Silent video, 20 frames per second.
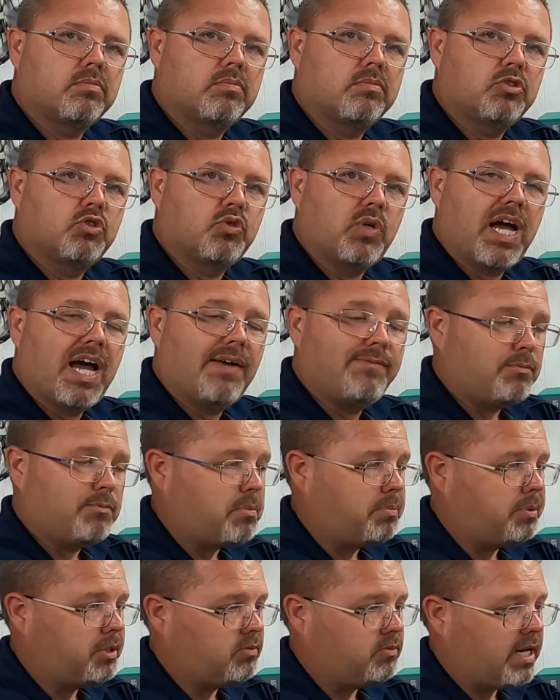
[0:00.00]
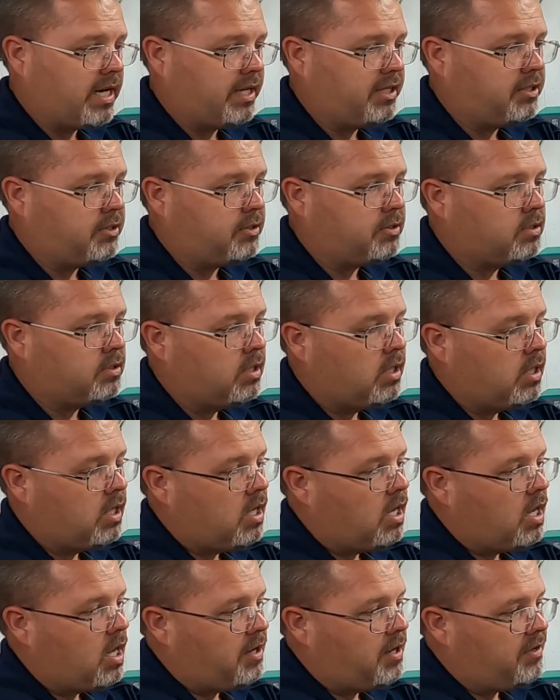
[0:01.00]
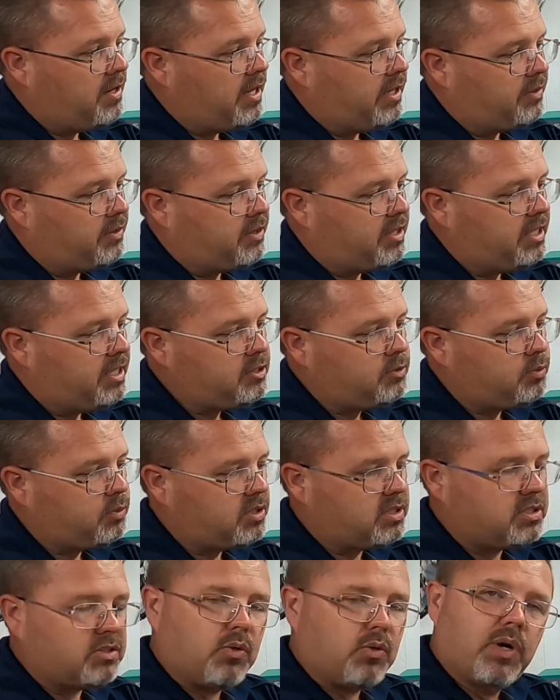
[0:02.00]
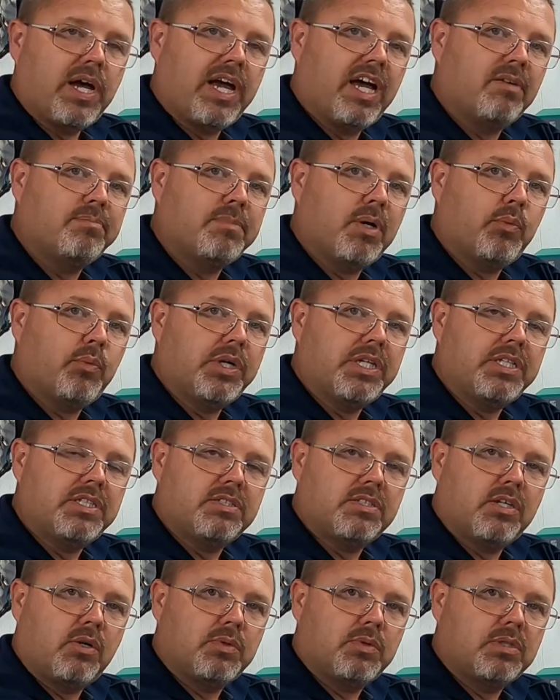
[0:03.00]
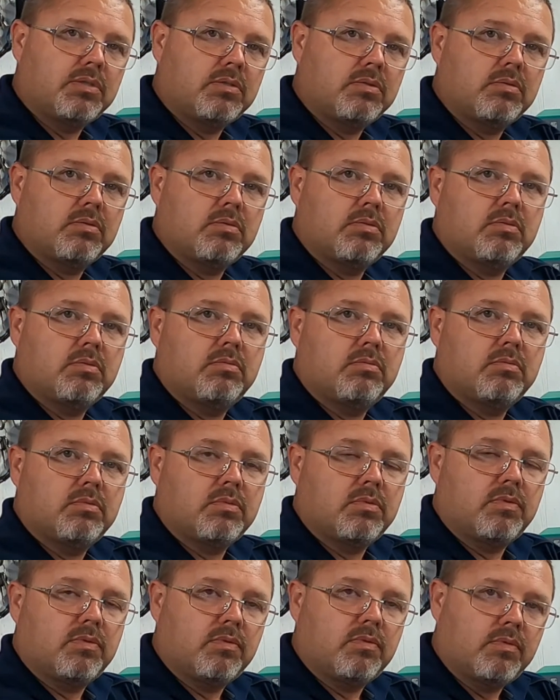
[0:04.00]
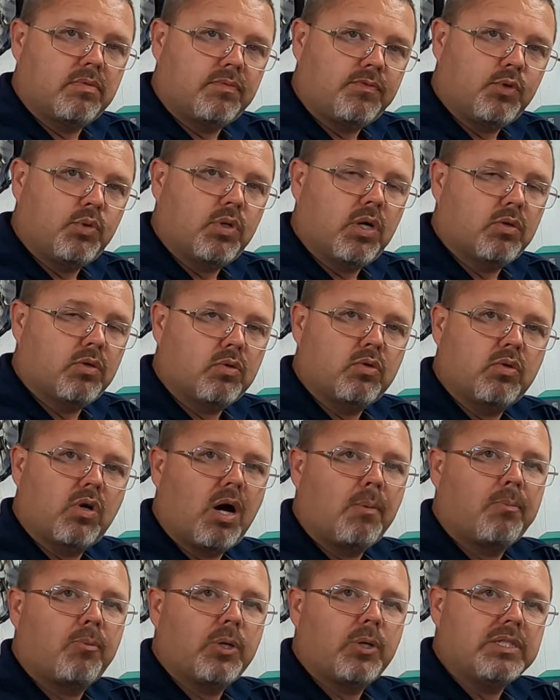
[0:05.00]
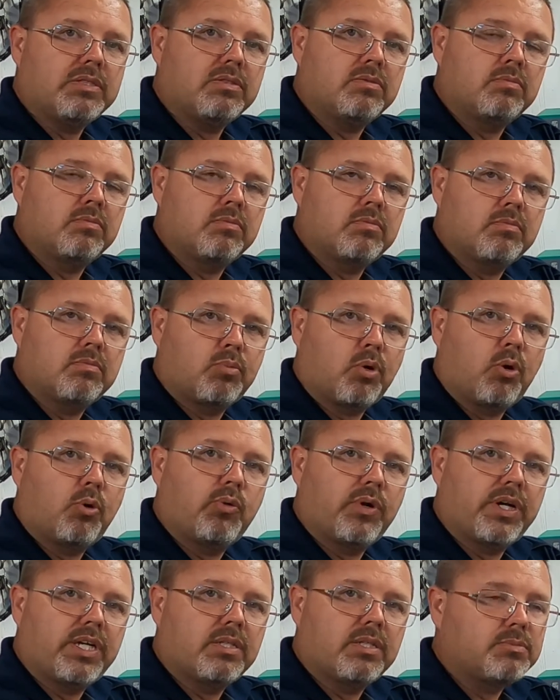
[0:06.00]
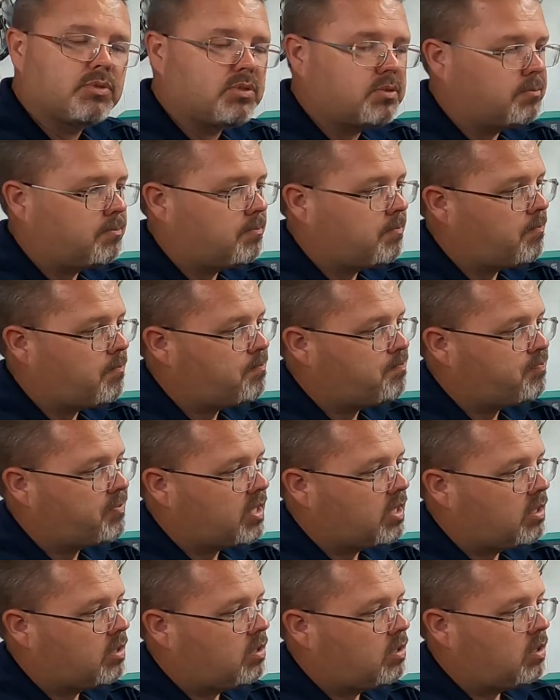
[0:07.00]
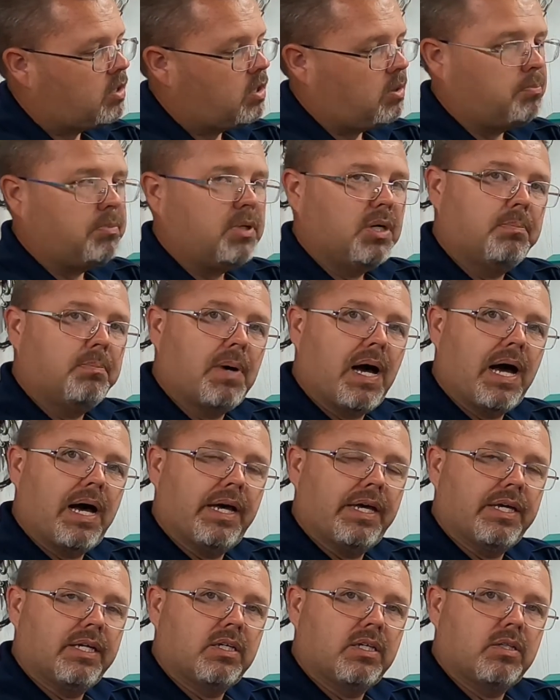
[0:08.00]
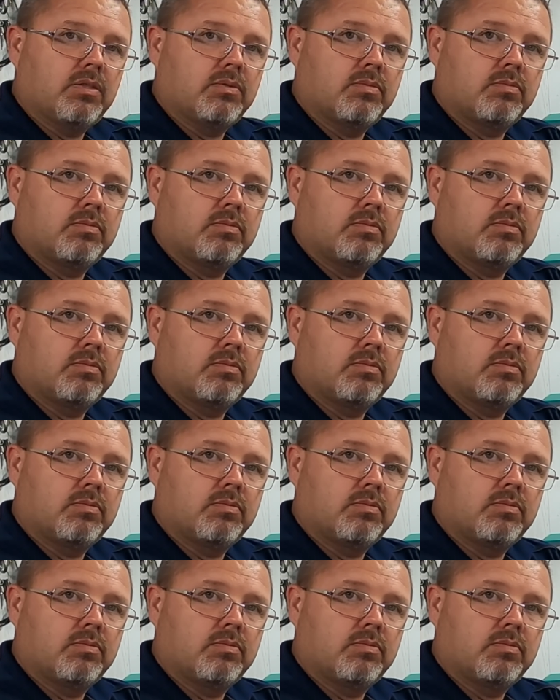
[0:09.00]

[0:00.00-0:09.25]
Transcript: drive. I'm gonna put right here. Now this one is gonna have my Windows on it, a few other little operating programs, but my